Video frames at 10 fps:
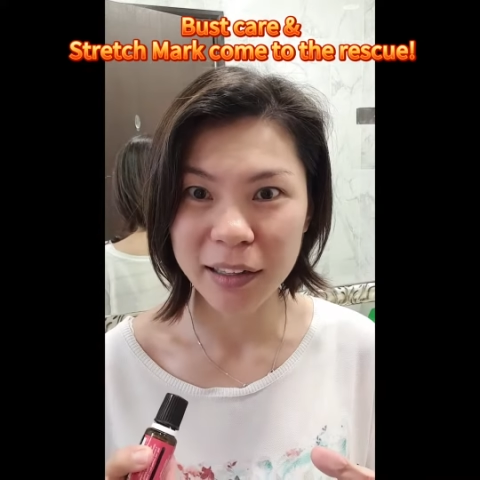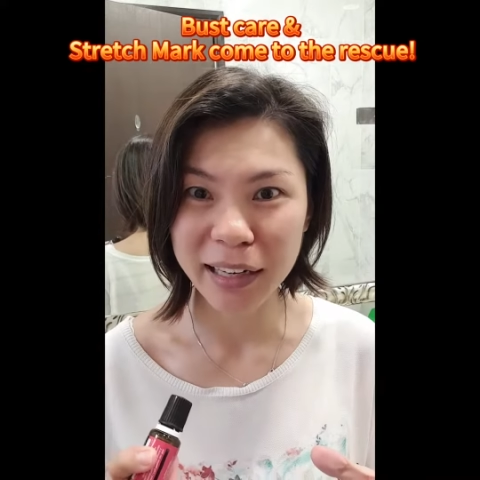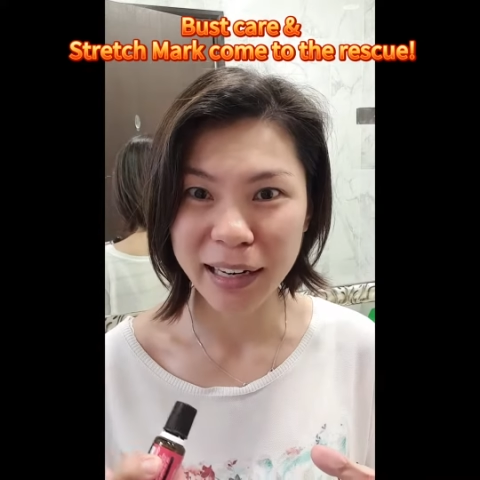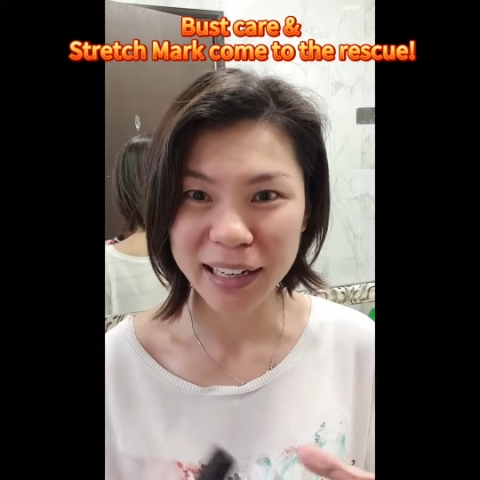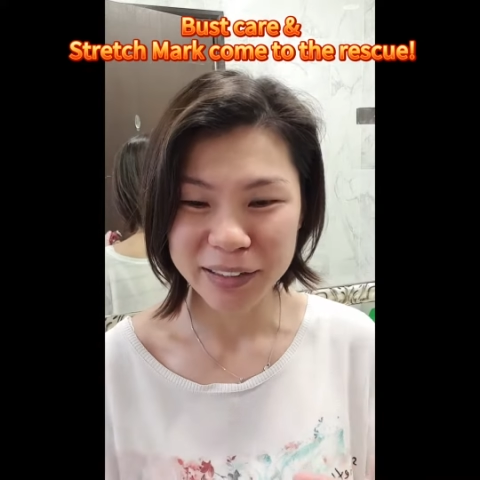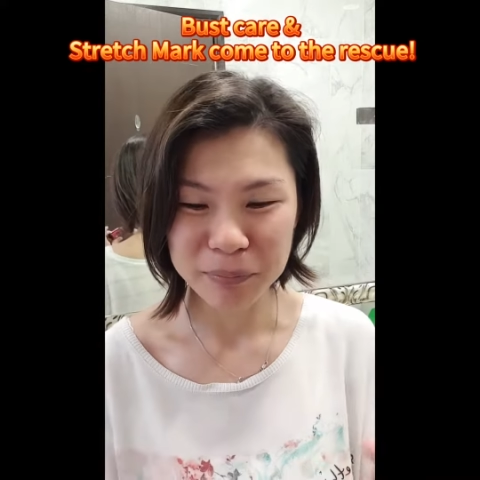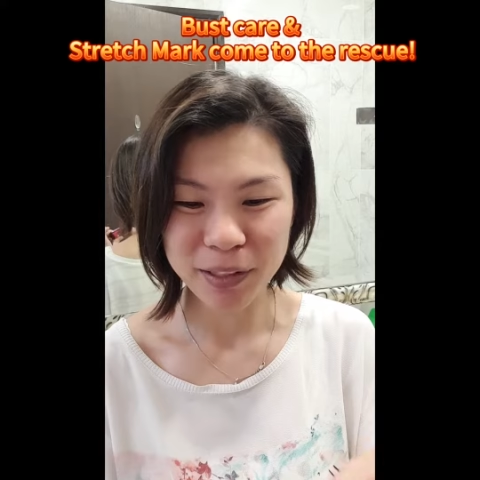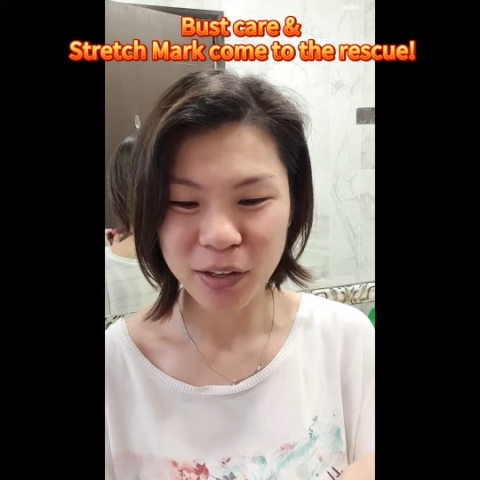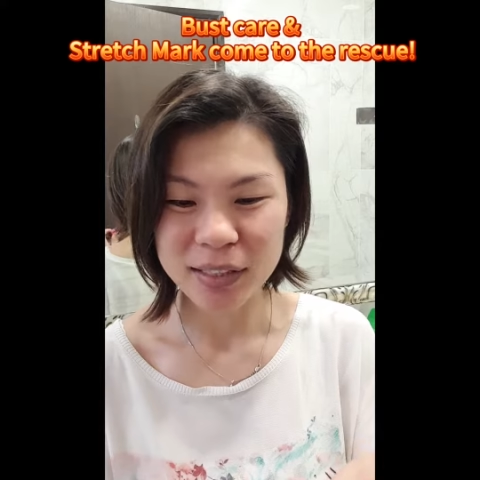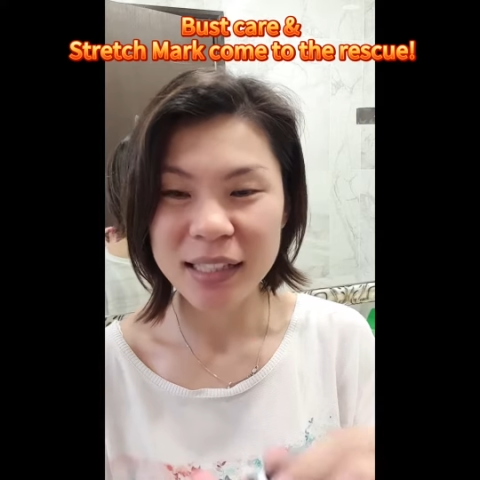Okay.
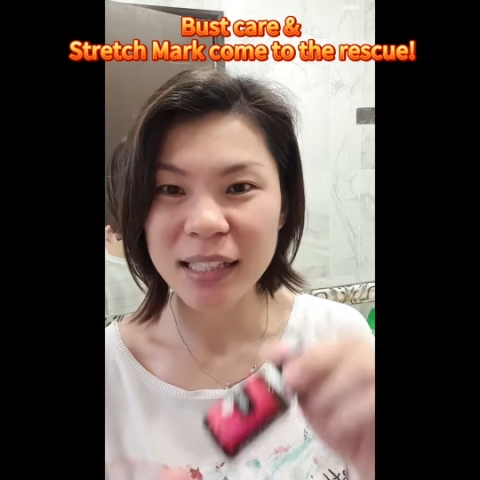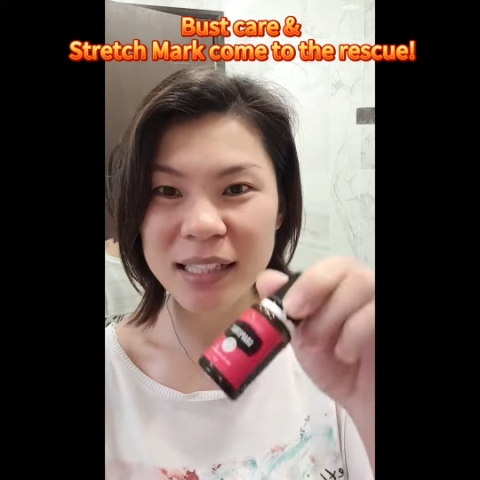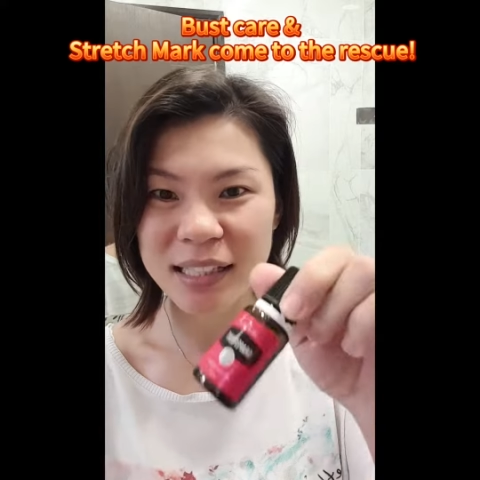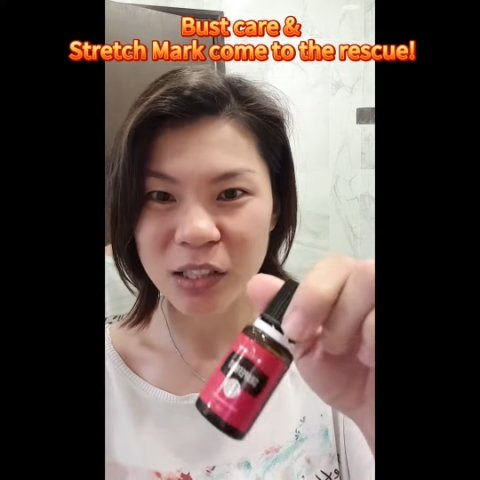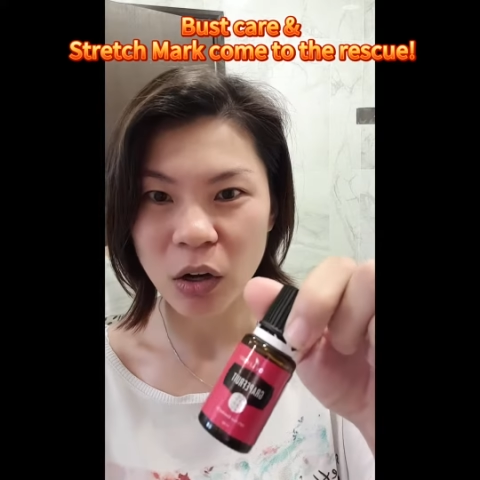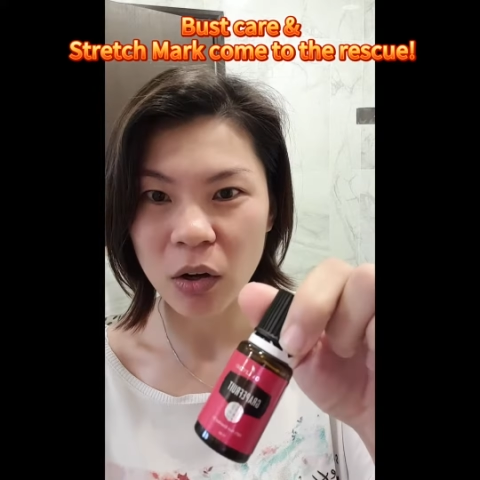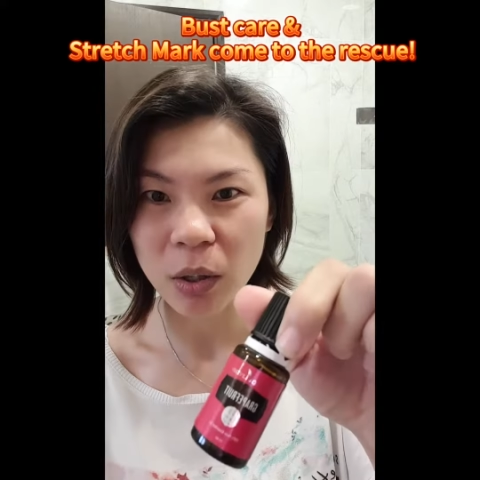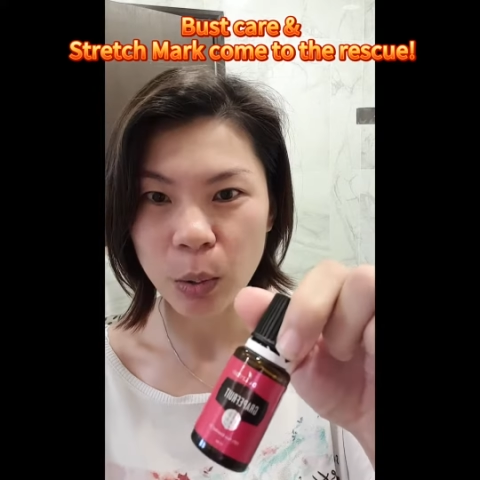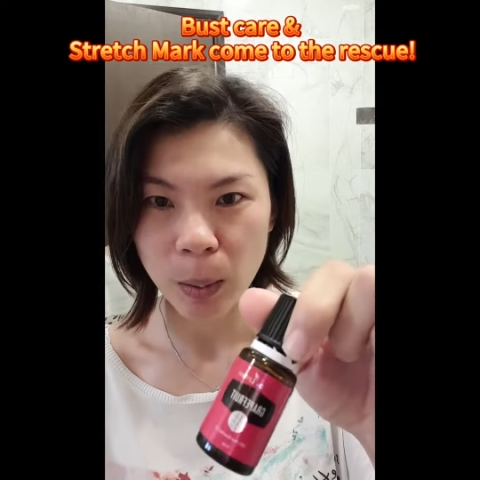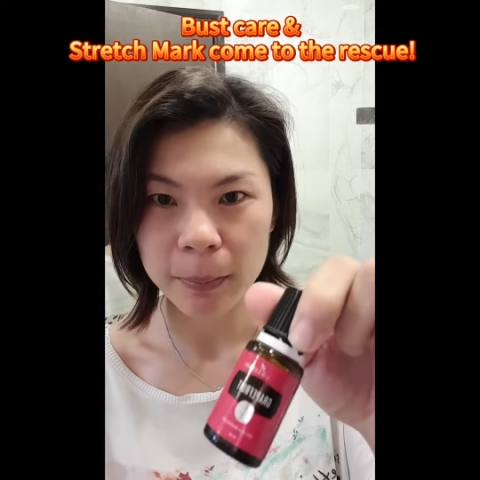Because this is
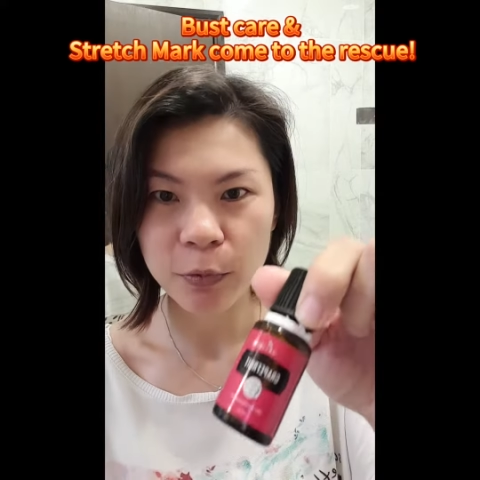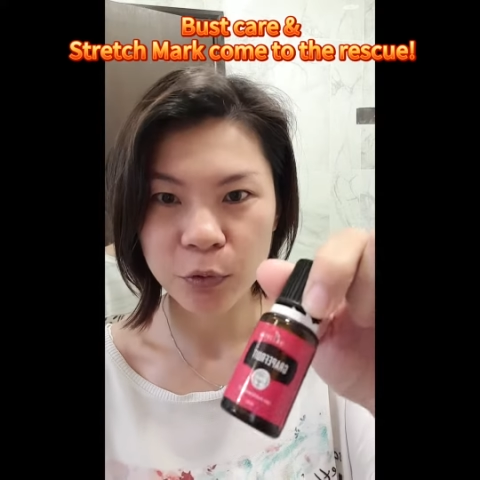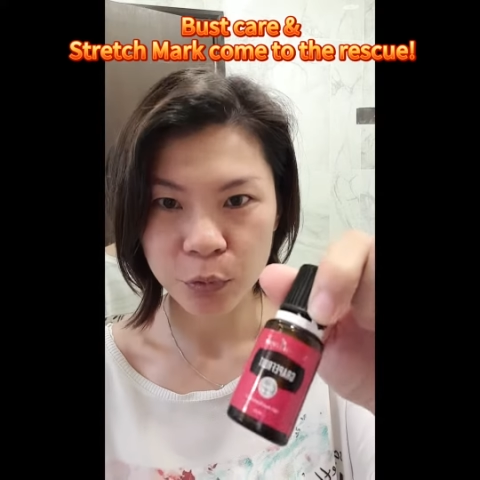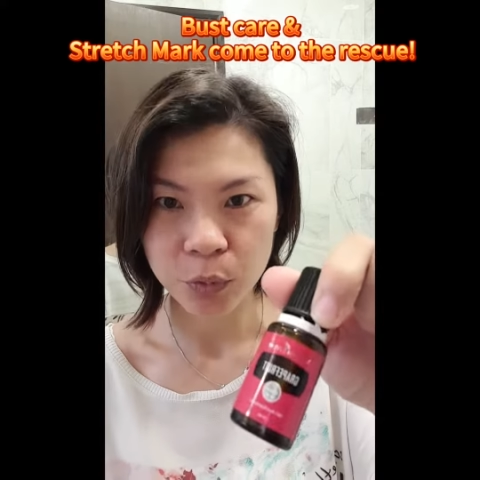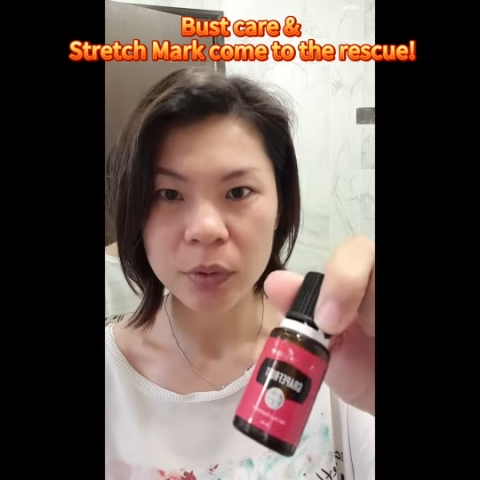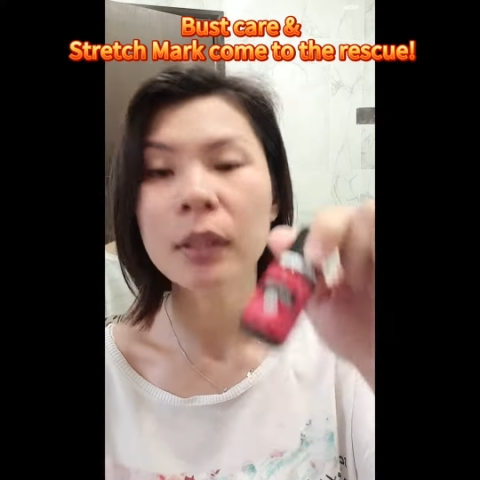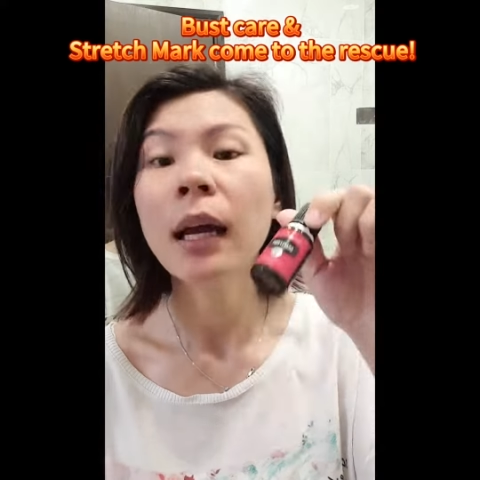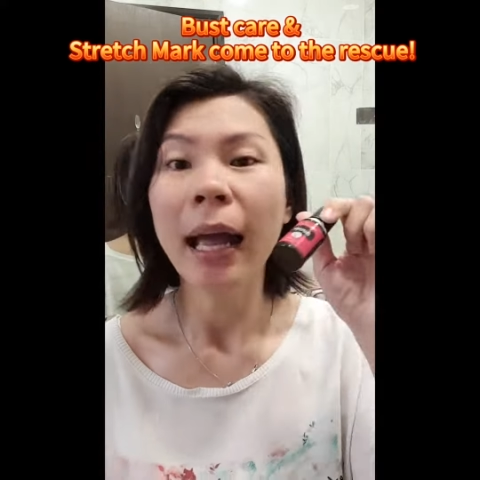called grapefruit,